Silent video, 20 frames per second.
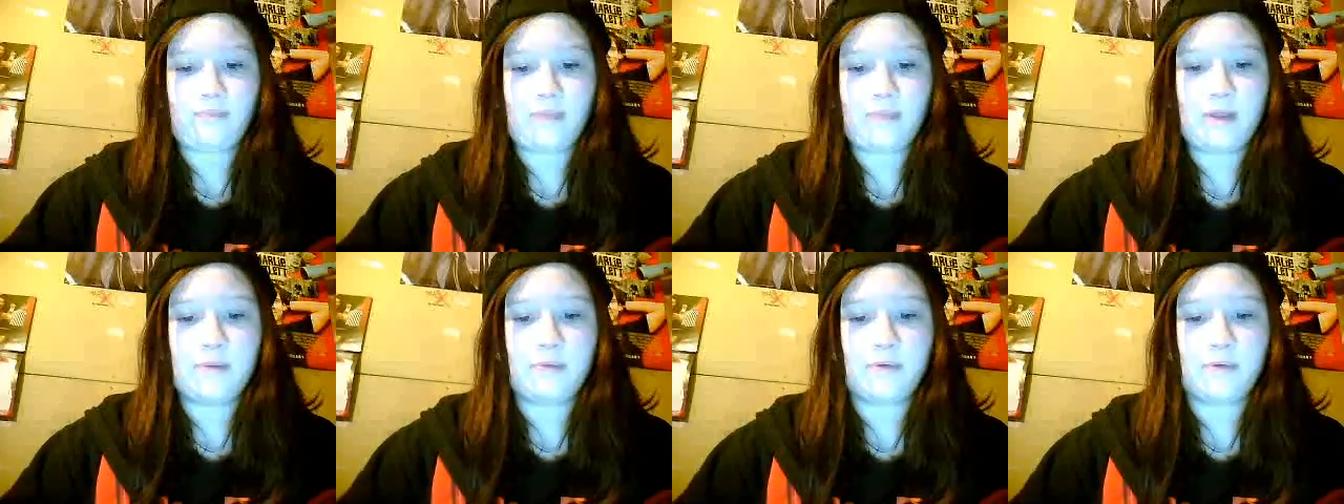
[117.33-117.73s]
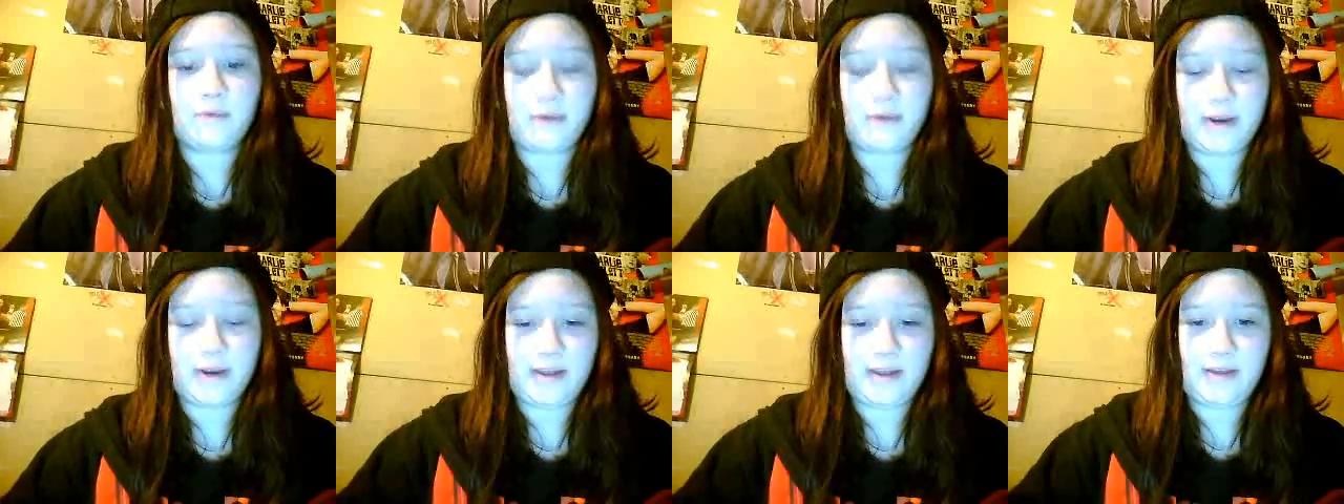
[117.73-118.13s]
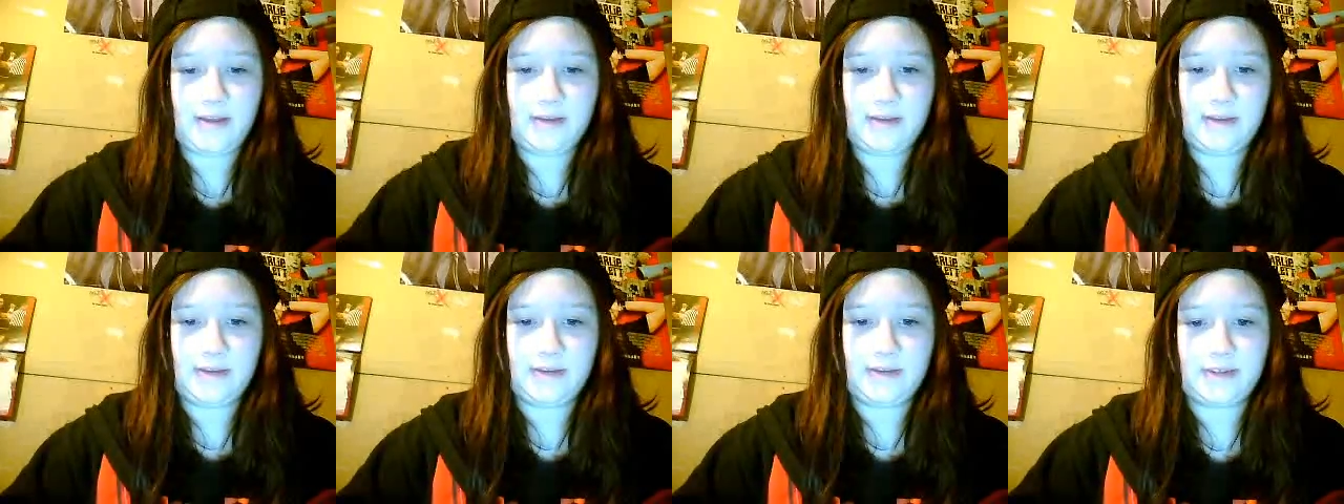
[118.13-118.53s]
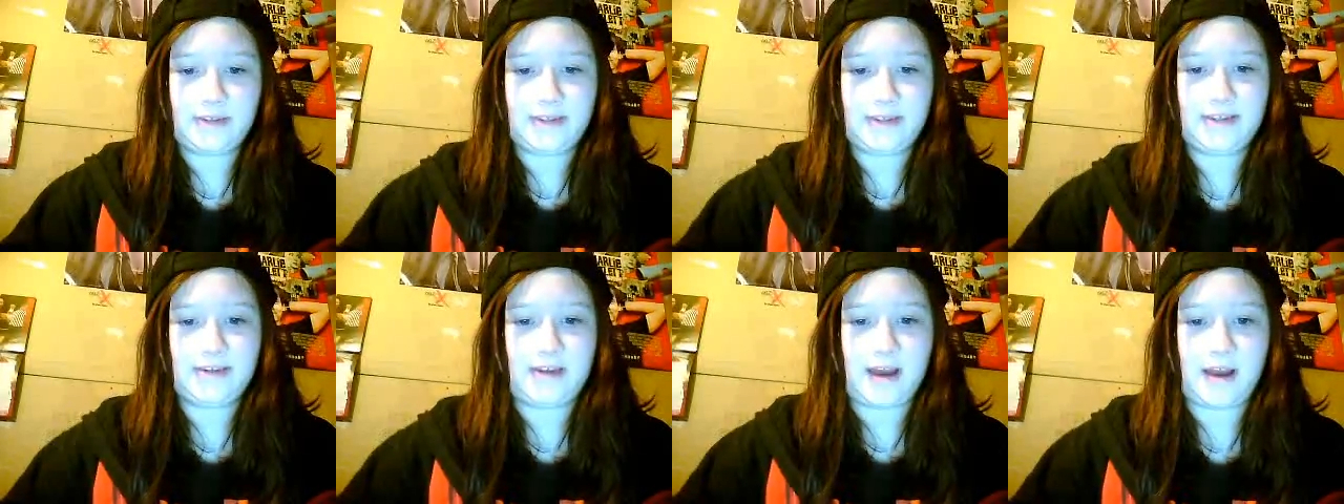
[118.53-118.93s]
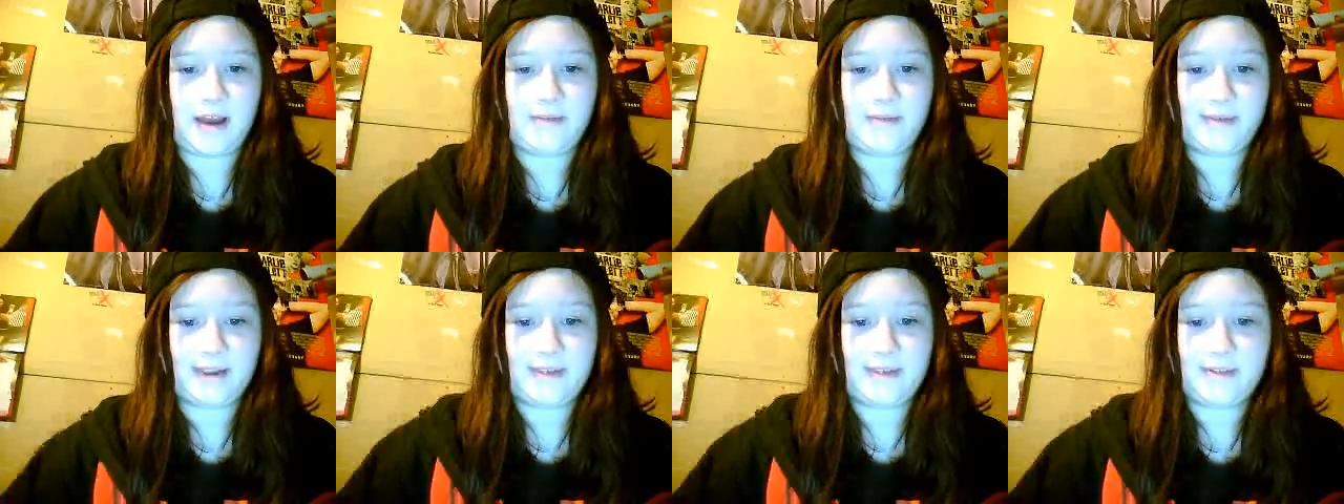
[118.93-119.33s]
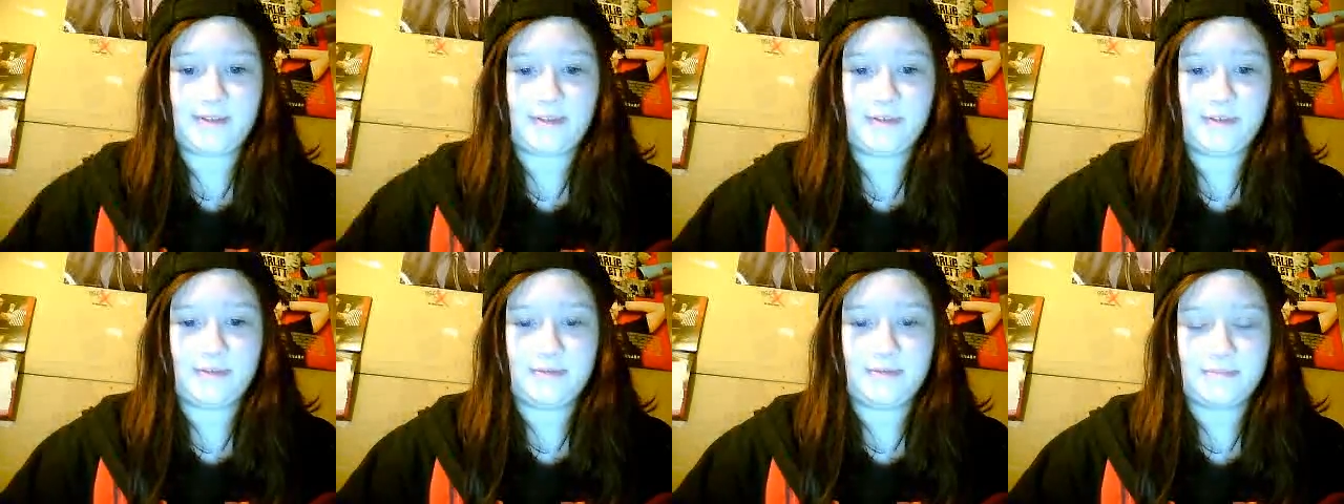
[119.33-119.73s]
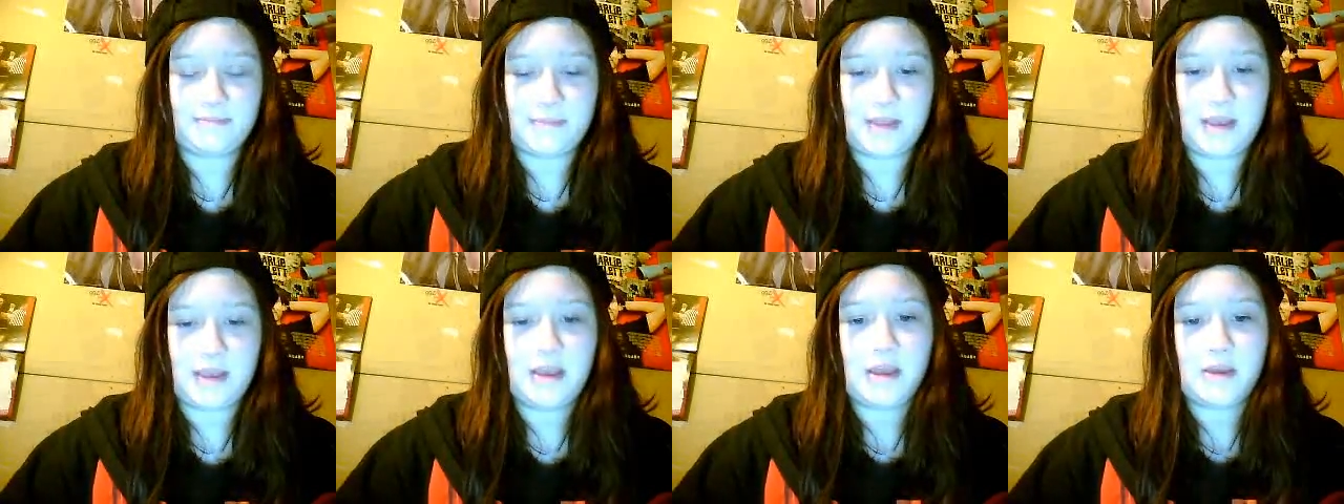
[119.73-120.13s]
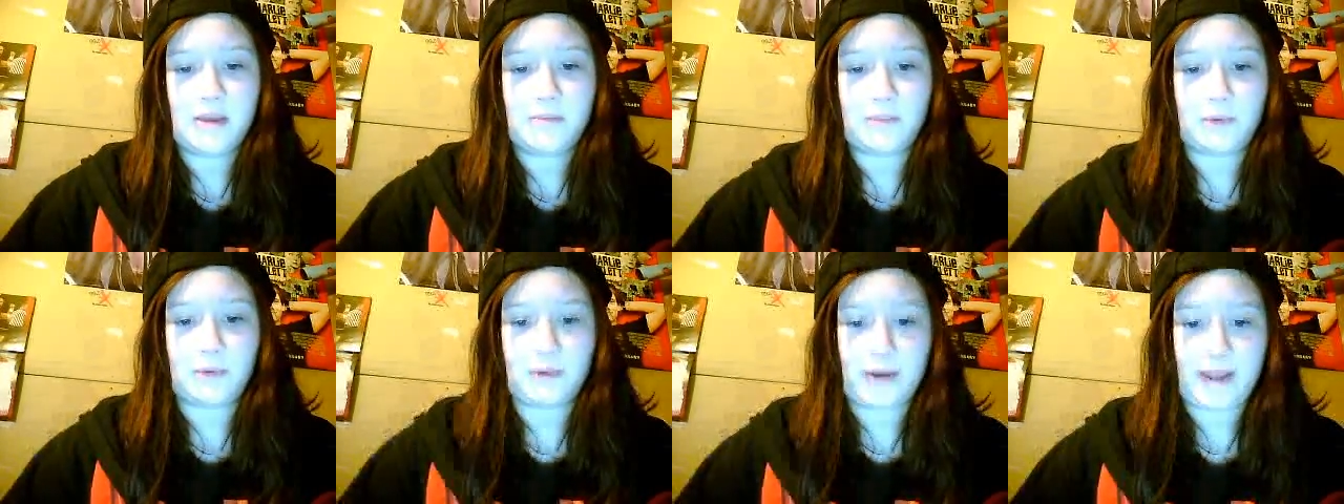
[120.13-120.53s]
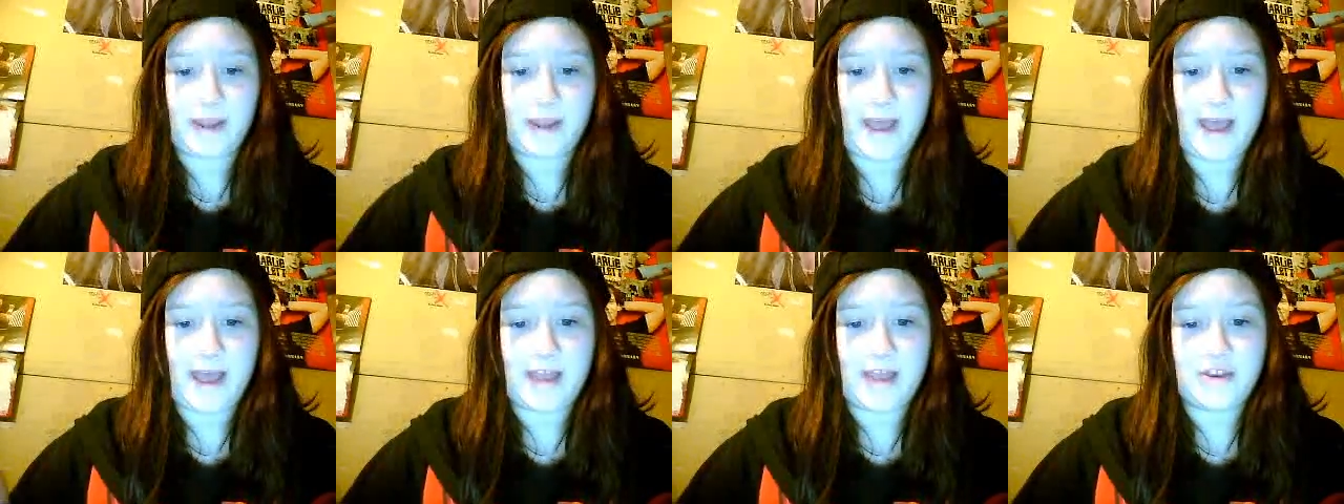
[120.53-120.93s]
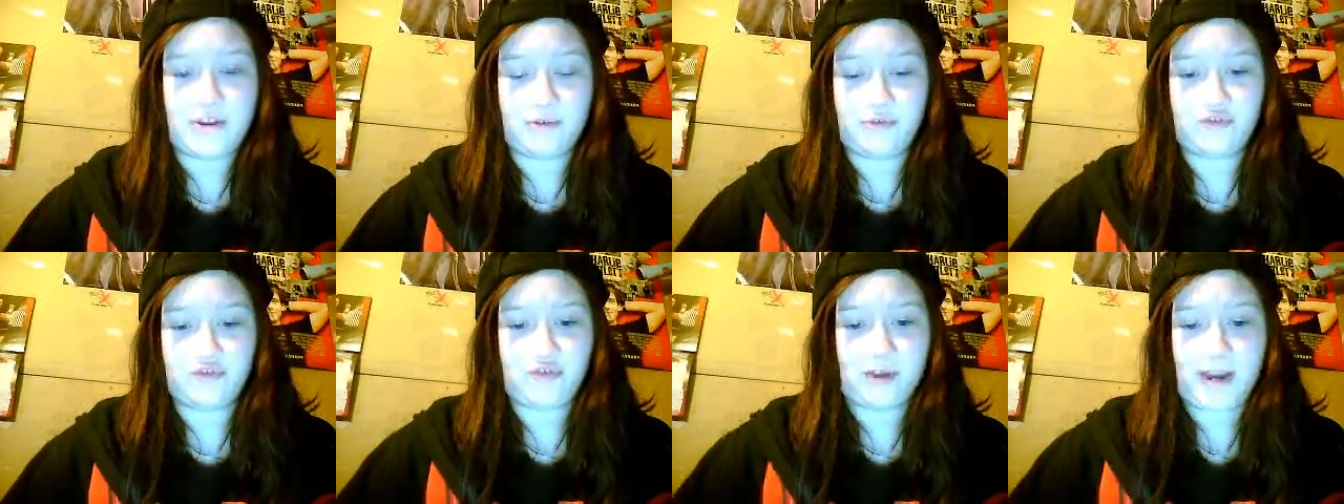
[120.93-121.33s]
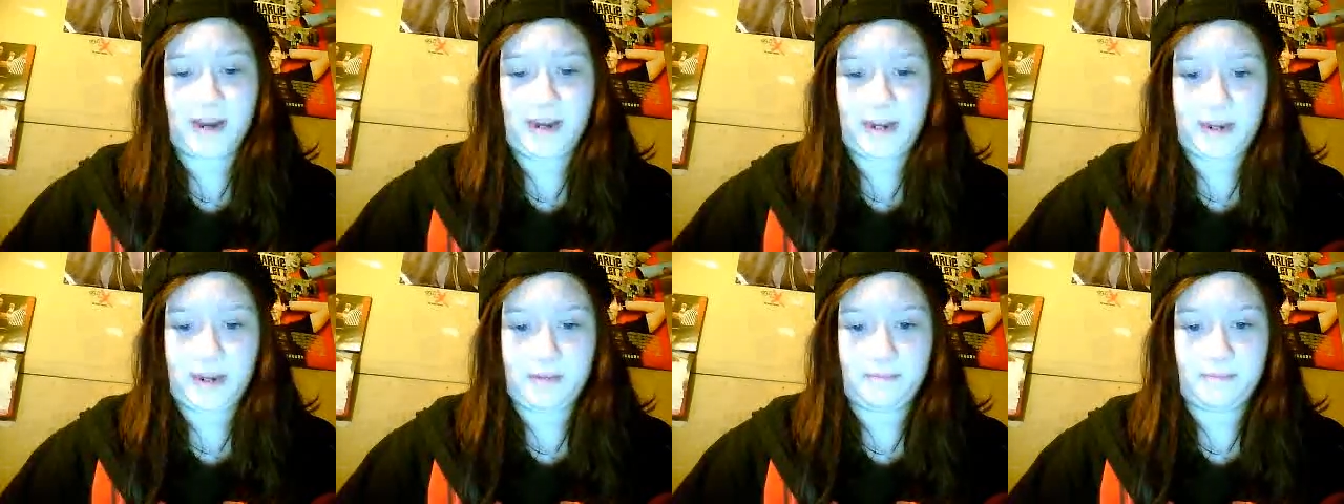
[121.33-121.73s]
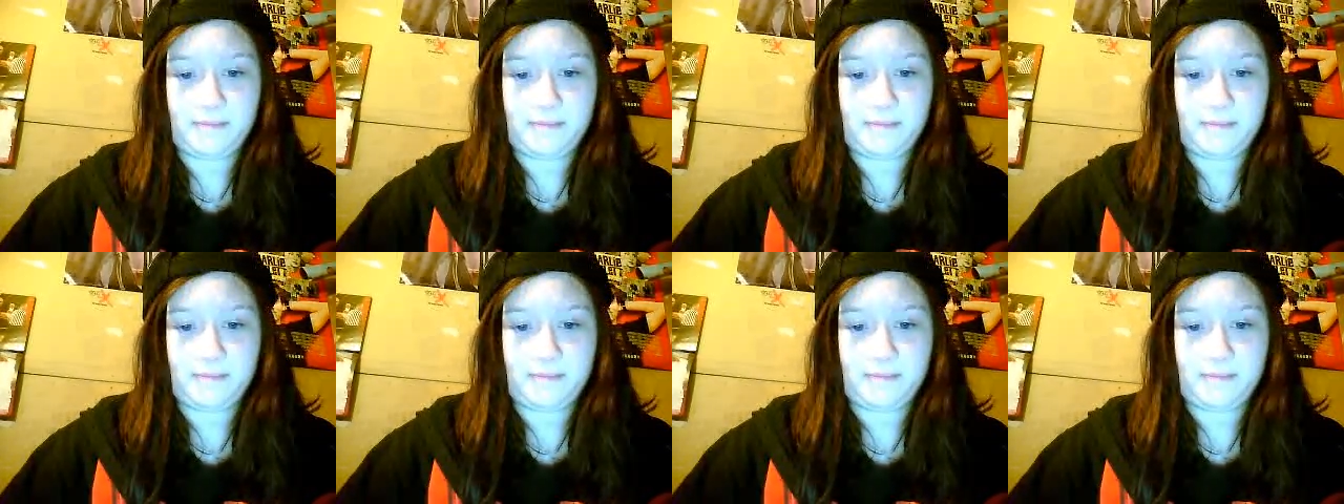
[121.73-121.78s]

Maria cannot wrestle. Maria had no training.